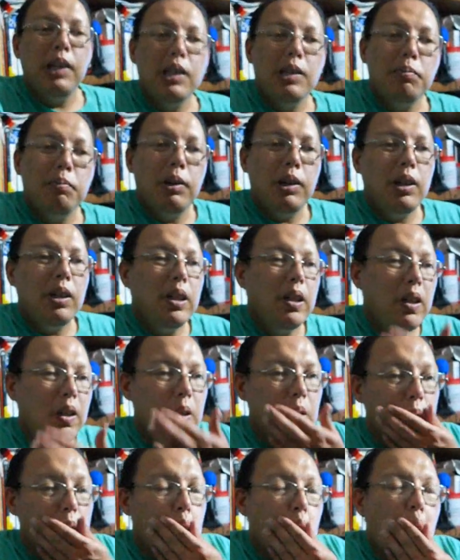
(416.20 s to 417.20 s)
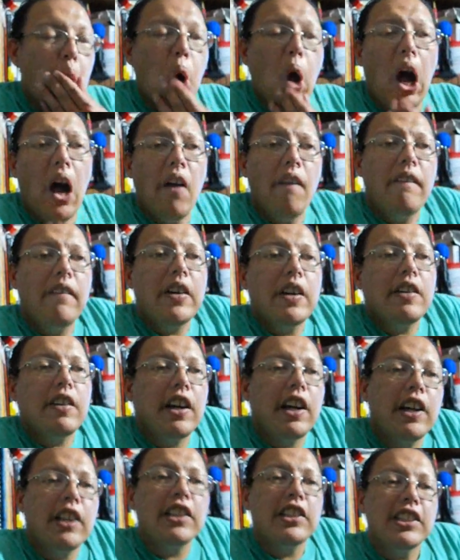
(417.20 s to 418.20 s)
Best Buy, I
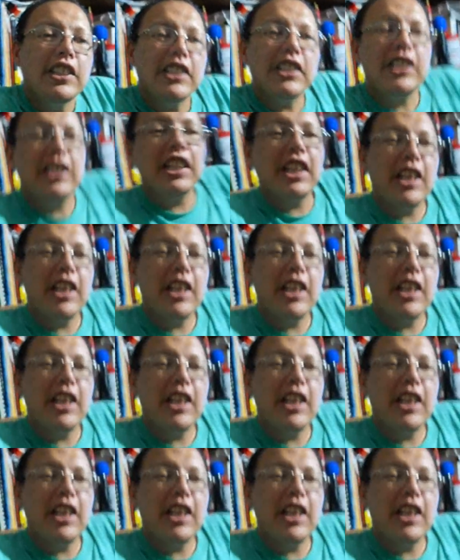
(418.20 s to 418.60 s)
forgot to